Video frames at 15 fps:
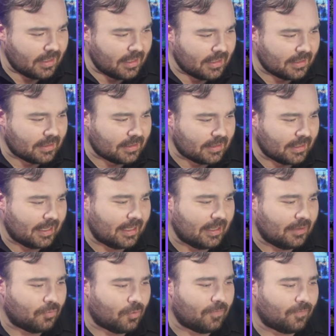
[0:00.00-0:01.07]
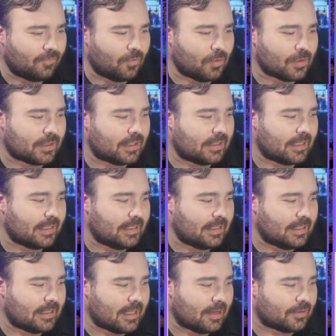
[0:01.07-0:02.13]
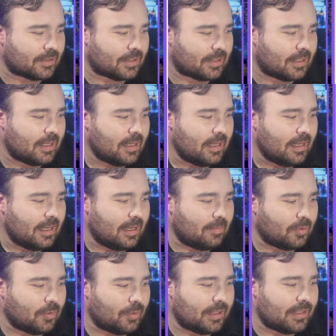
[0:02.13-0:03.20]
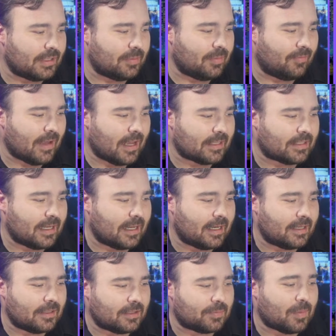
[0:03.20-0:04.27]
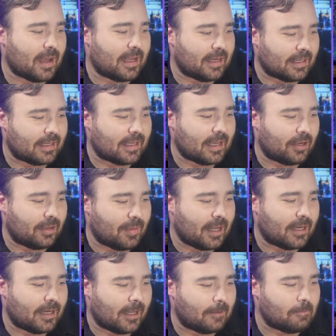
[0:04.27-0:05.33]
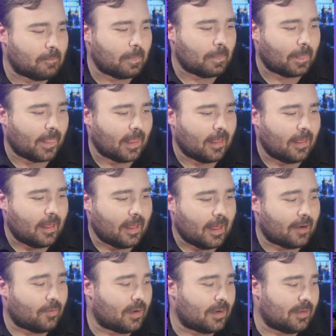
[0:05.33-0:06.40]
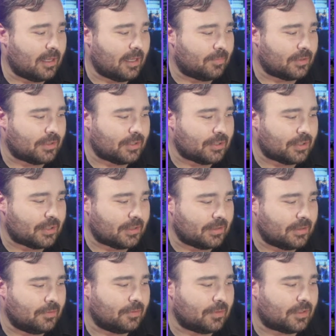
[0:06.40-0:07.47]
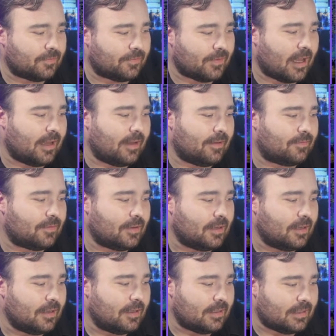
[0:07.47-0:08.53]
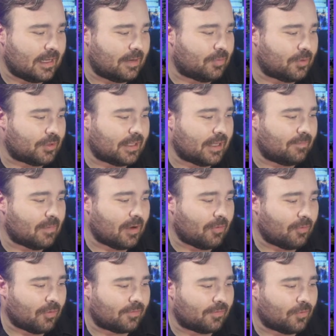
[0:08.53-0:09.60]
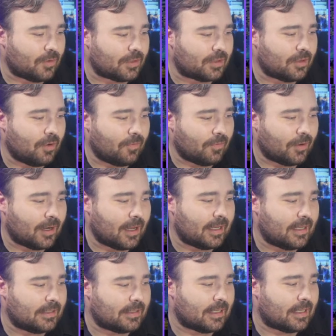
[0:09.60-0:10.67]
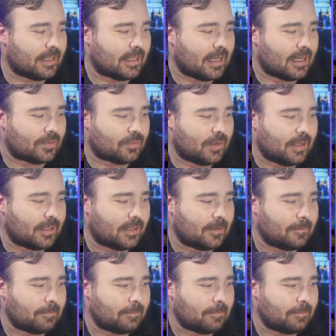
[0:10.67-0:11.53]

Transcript: said he won't force his 18,000 employees to be vaccinated despite a county mandate. I don't want to be in a position to lose 5-10% of my workforce overnight, he said last week.